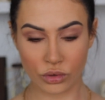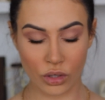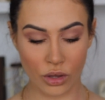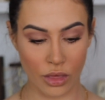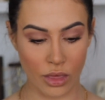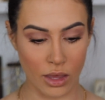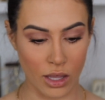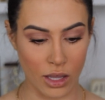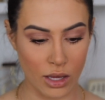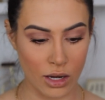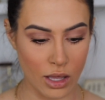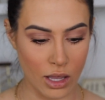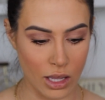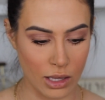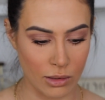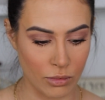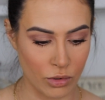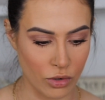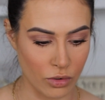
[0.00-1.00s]
Then
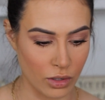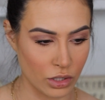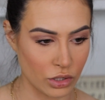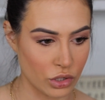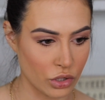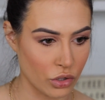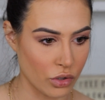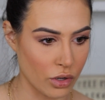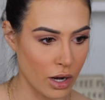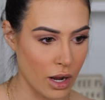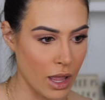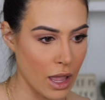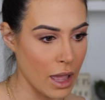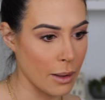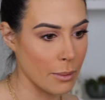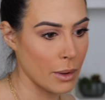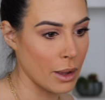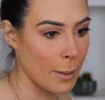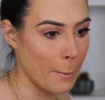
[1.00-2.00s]
I'm going to
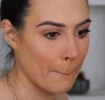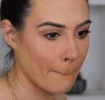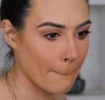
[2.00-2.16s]
grab